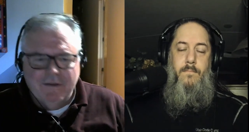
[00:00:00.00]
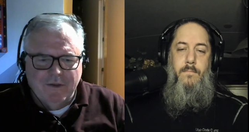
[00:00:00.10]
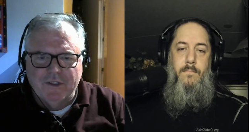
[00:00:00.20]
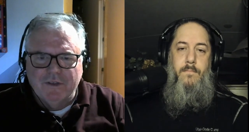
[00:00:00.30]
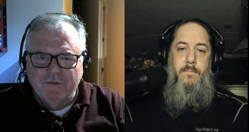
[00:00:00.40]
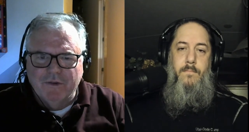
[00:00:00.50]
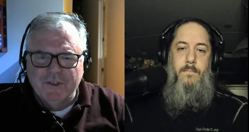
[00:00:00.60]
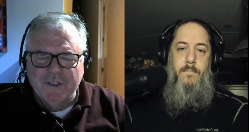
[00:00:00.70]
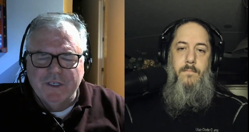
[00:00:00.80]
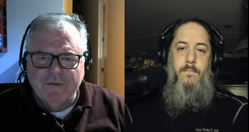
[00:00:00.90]
Speaker 1: this
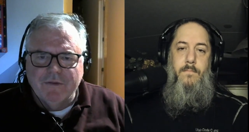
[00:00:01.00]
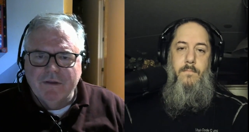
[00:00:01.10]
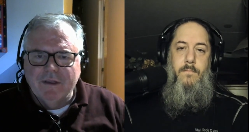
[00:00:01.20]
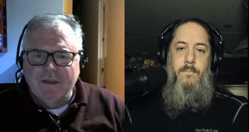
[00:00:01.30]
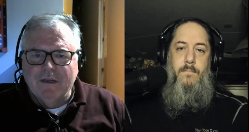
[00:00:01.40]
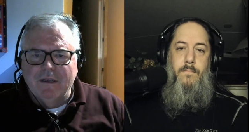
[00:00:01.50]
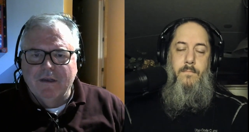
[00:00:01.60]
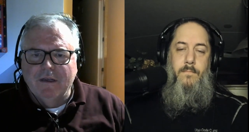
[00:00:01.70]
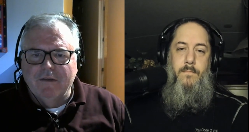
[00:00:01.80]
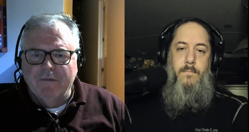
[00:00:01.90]
diversity of uh,
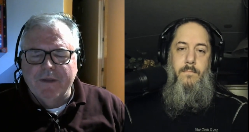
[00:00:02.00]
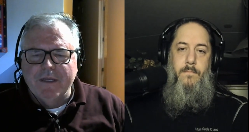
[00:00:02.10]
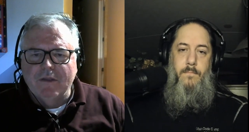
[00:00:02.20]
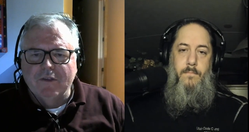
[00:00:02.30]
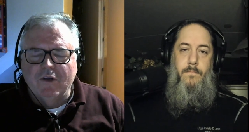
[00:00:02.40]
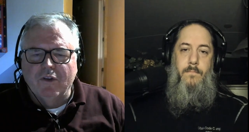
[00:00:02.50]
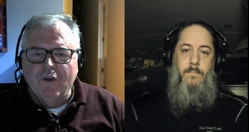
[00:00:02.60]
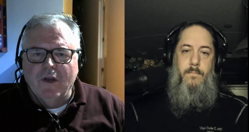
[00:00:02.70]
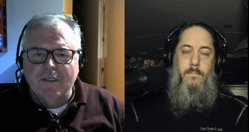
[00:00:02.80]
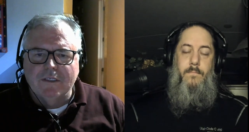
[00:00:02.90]
of opinions and
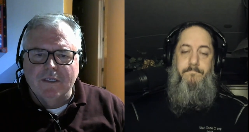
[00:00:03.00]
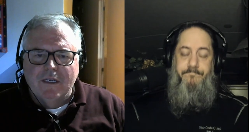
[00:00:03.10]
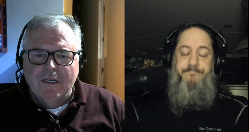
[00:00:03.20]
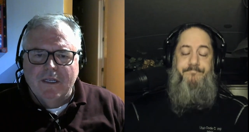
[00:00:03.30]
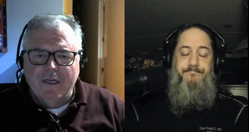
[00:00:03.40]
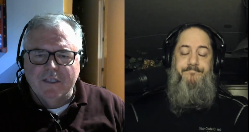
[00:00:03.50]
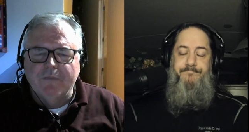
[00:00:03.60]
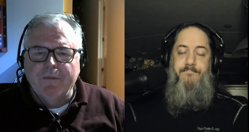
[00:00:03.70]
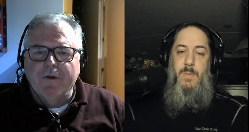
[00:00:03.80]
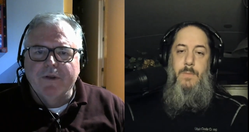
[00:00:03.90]
thoughts and
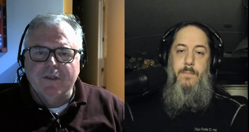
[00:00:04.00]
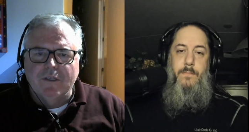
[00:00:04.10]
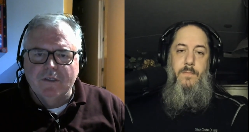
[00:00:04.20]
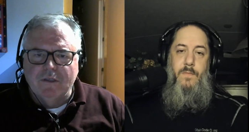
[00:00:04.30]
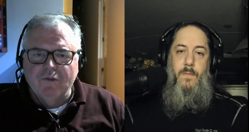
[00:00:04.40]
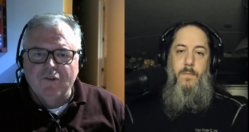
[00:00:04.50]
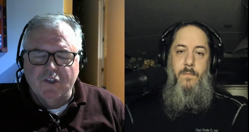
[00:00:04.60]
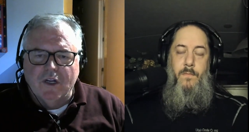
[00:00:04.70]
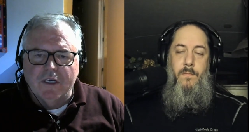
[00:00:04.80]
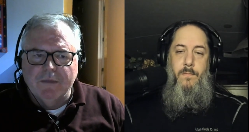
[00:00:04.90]
experiences that you just
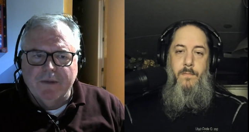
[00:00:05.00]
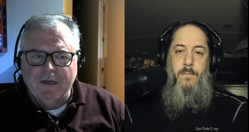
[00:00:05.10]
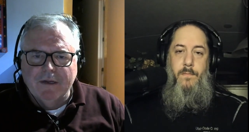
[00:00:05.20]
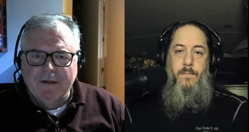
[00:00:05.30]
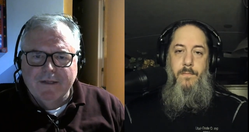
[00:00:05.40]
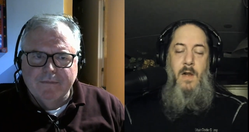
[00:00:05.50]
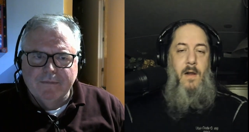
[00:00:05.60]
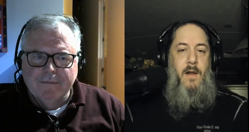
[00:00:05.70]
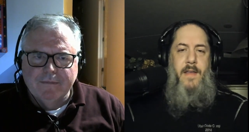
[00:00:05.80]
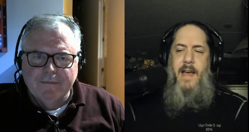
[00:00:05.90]
talked about.
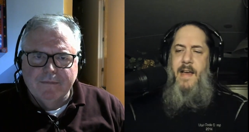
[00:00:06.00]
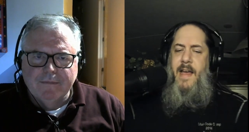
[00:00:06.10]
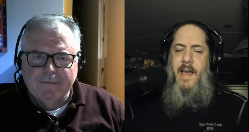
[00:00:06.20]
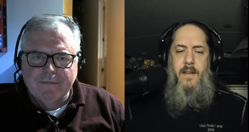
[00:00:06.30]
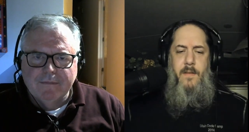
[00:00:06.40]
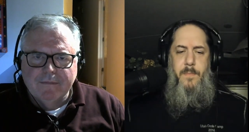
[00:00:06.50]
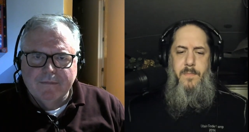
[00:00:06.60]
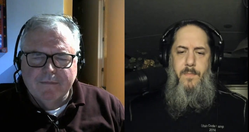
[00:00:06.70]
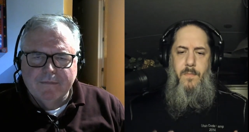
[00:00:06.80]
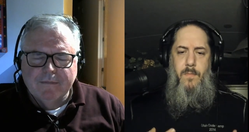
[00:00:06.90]
Speaker 2: Yeah, and
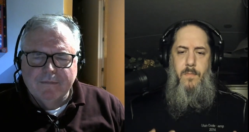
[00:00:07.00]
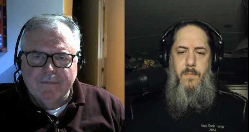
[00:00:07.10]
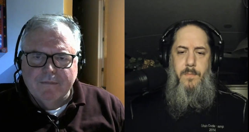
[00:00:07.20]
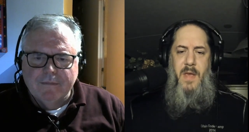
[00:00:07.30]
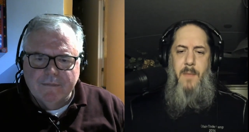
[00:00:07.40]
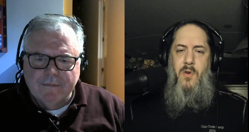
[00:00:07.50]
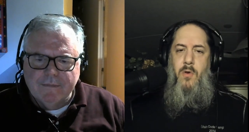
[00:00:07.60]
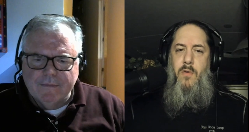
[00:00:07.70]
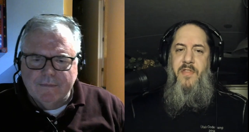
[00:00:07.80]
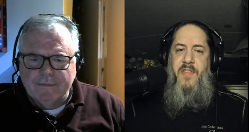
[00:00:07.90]
people
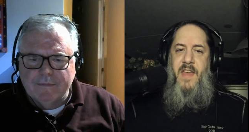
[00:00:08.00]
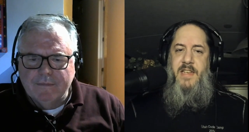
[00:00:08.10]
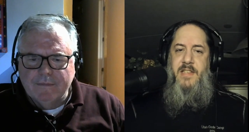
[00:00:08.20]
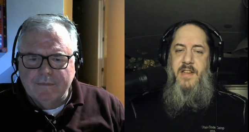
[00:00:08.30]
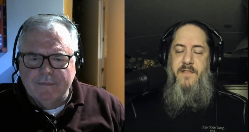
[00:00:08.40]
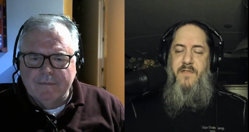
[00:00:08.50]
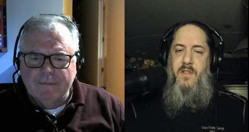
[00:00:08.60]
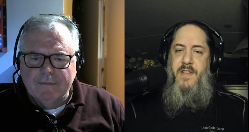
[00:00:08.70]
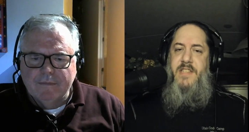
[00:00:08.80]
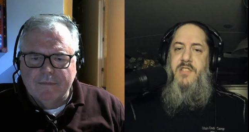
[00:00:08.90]
who think
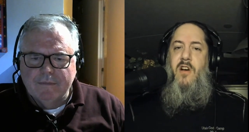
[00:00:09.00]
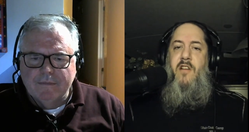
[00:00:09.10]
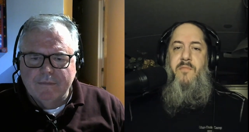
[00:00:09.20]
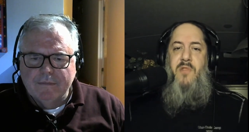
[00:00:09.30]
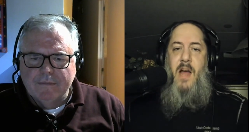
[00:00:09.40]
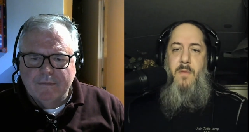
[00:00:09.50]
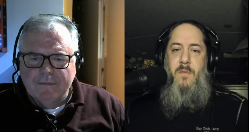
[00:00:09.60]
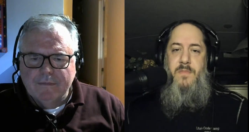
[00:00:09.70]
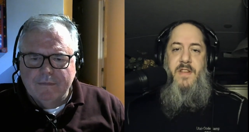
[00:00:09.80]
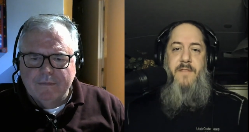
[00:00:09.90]
differently, solve
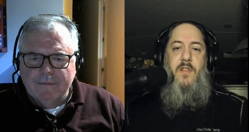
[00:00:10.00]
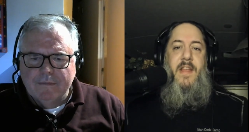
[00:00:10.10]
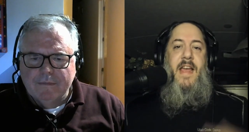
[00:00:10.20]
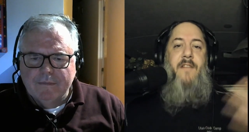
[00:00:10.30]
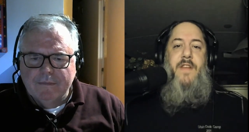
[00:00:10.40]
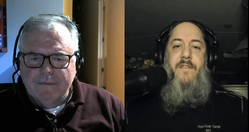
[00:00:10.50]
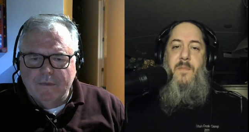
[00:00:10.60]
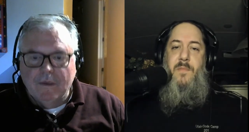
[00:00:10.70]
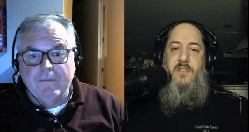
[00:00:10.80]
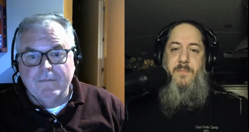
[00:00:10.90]
problems differently, have different
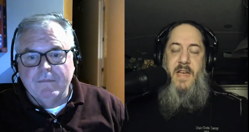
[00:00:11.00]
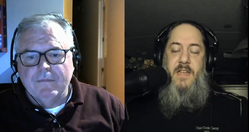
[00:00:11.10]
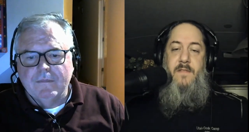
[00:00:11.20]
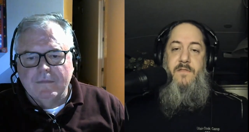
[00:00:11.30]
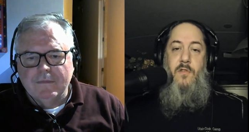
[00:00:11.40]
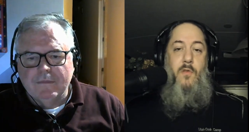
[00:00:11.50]
perspectives on the